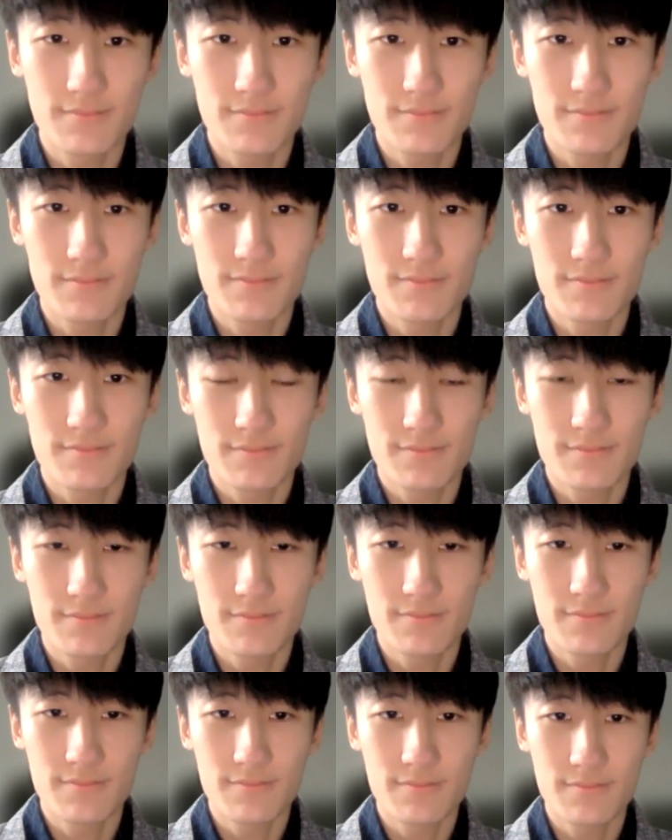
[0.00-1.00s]
a
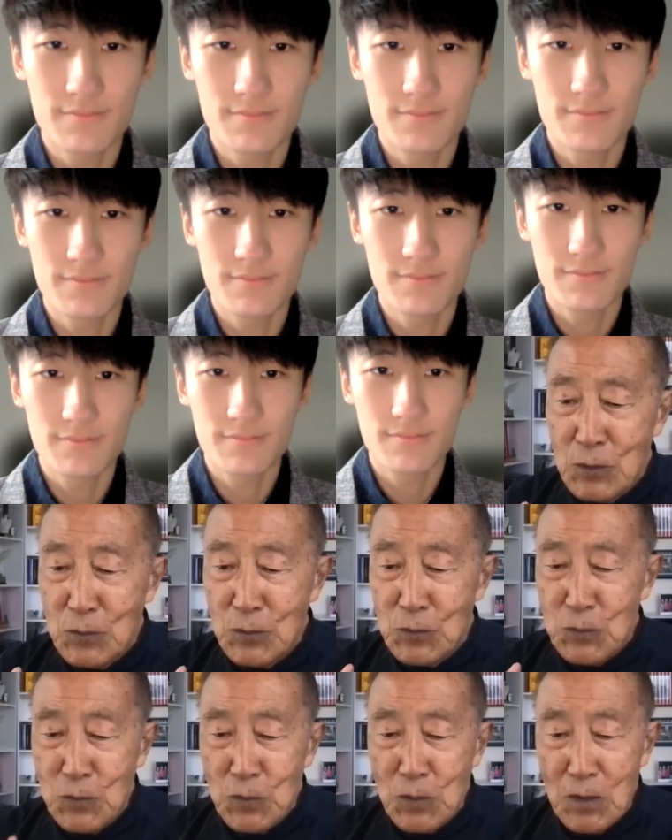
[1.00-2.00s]
way to
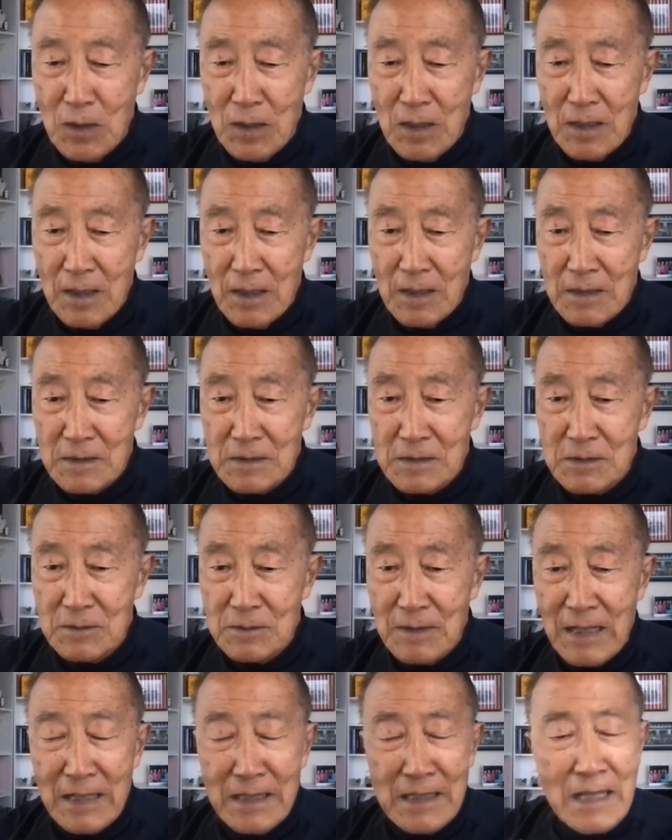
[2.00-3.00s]
do it, so
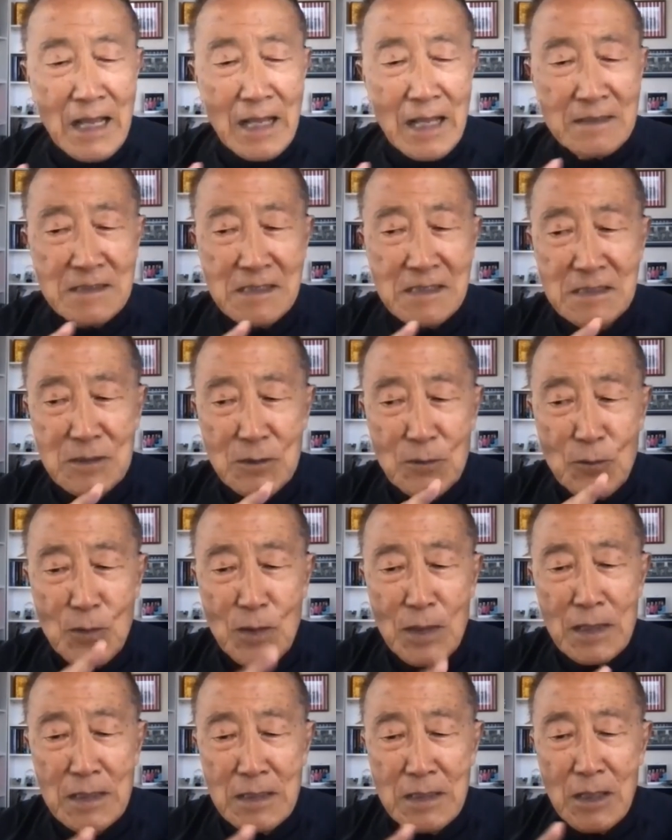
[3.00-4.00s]
that not just
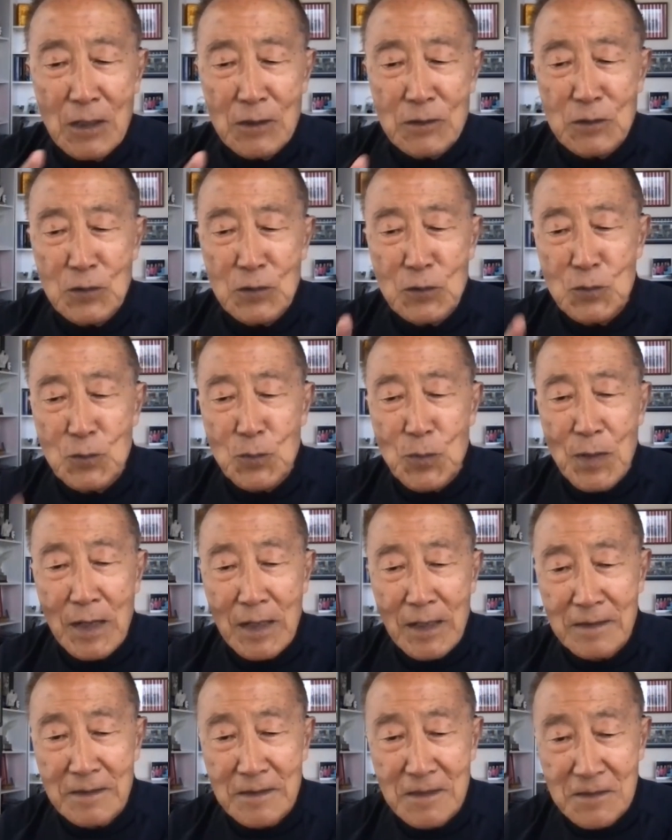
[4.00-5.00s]
one or two
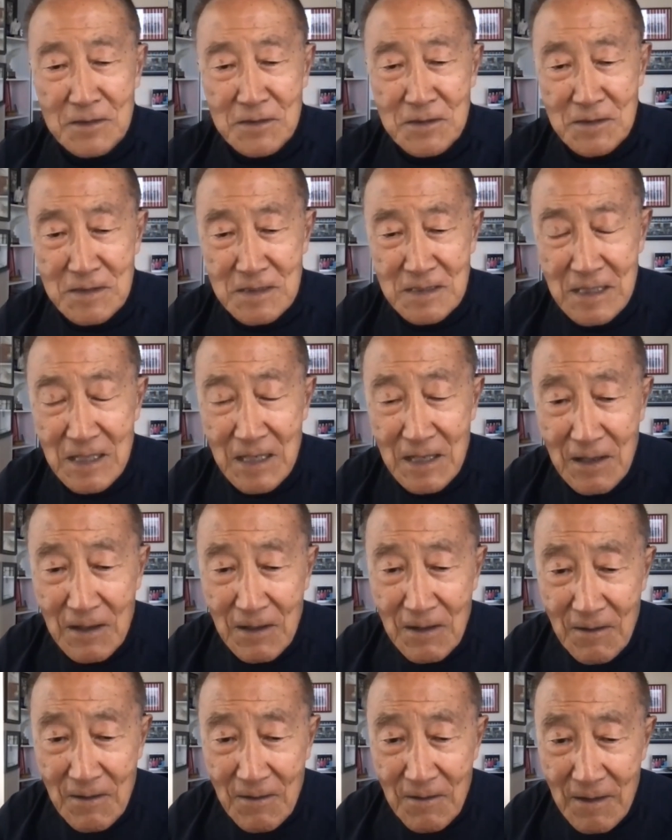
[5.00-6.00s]
politicians
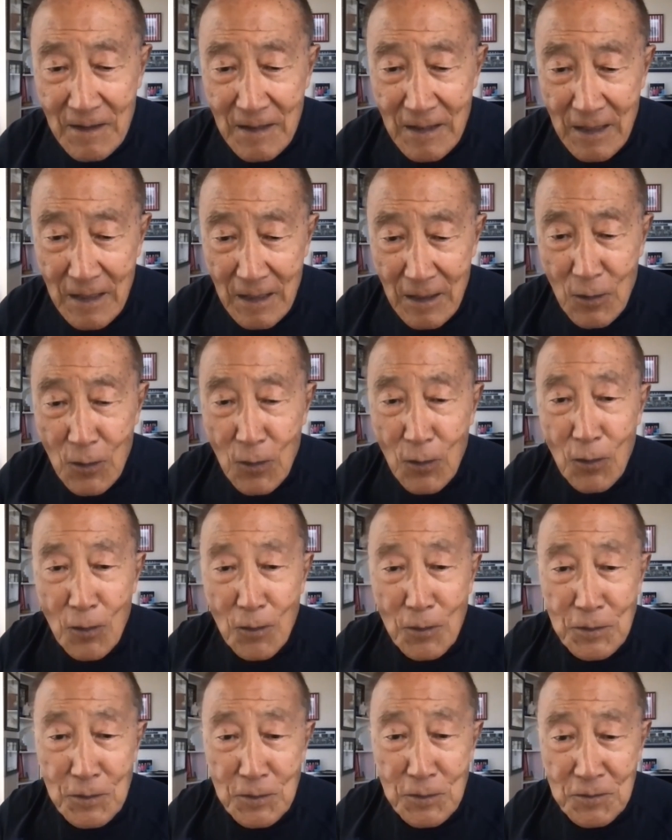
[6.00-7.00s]

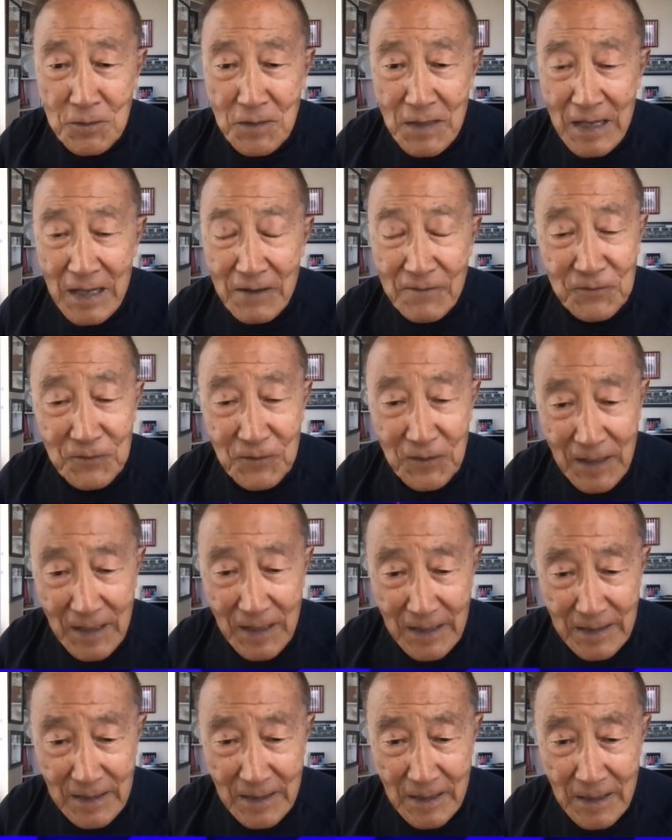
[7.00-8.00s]
call you their
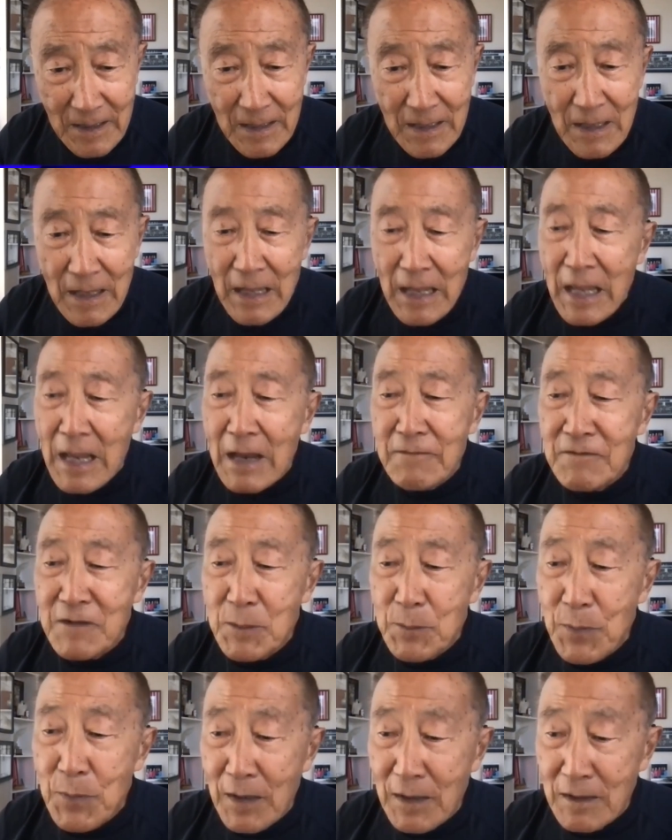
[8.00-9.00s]
friend.
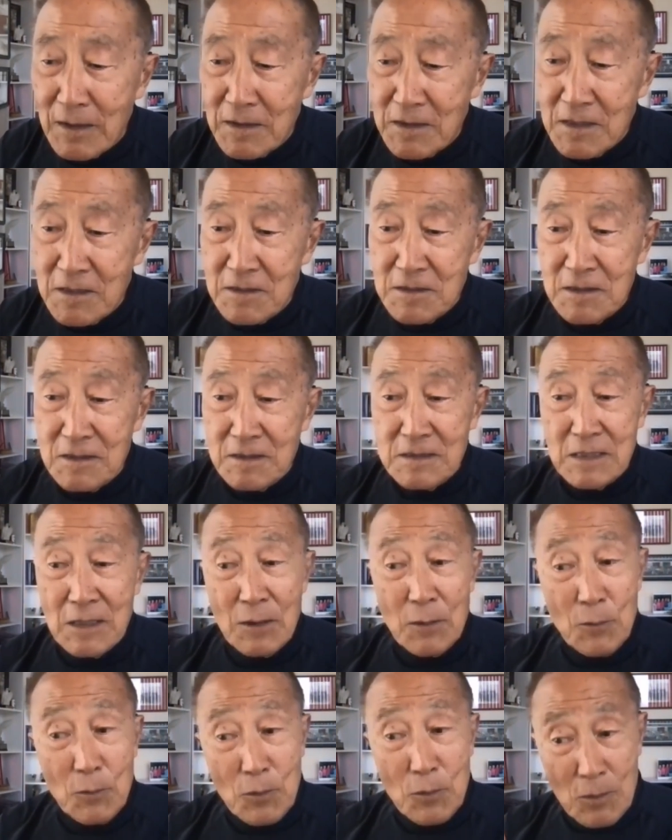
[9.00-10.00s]
Every politician say,
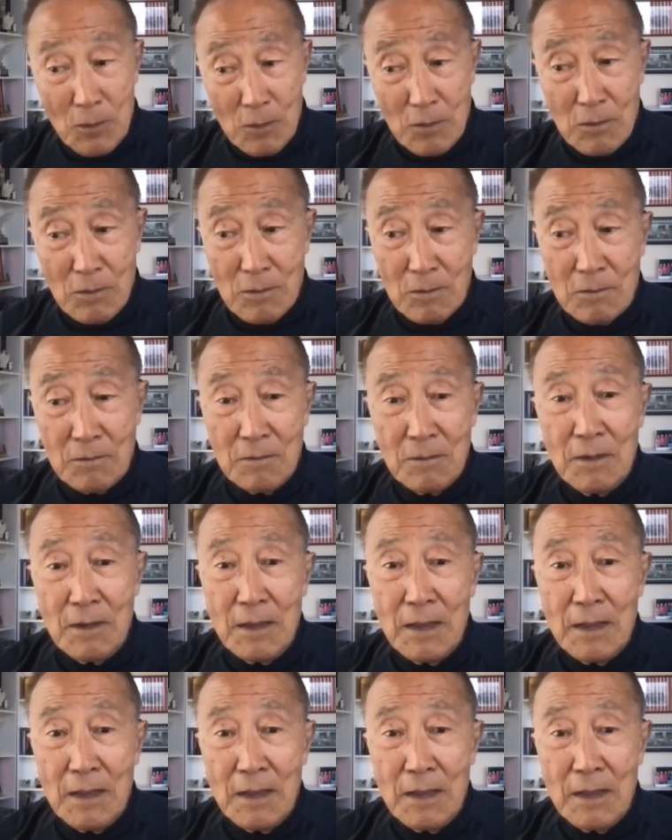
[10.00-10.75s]
whoa,